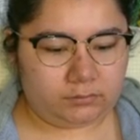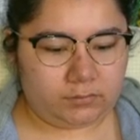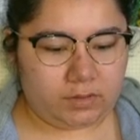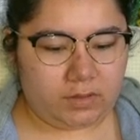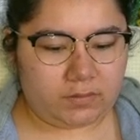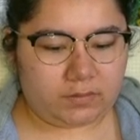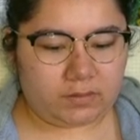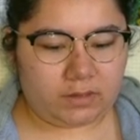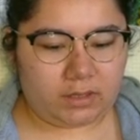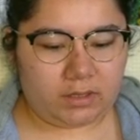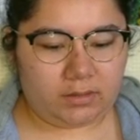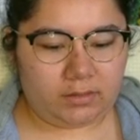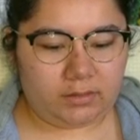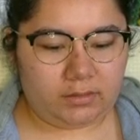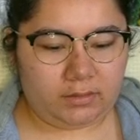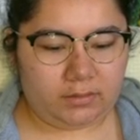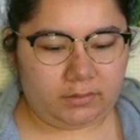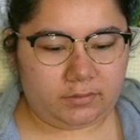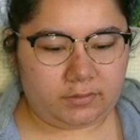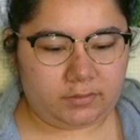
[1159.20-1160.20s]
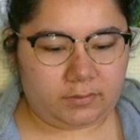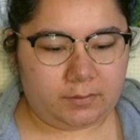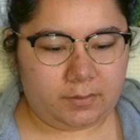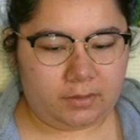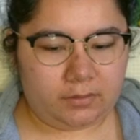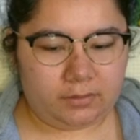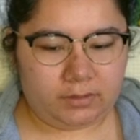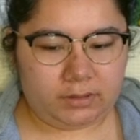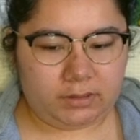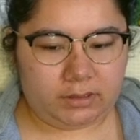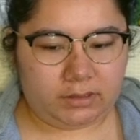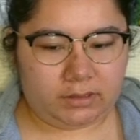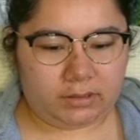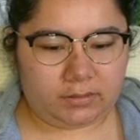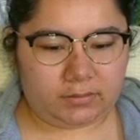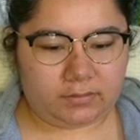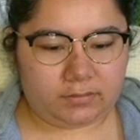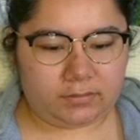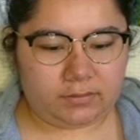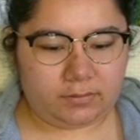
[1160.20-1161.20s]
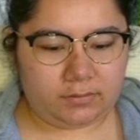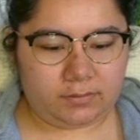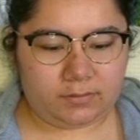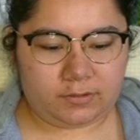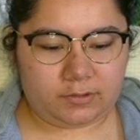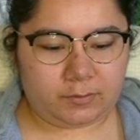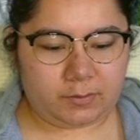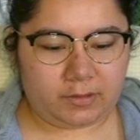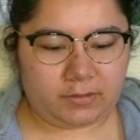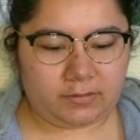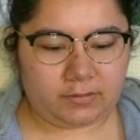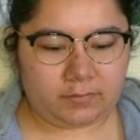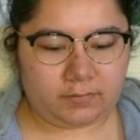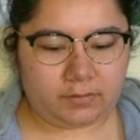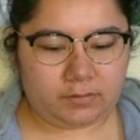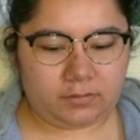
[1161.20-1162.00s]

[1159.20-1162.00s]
It's kind of like smoking. It's too expensive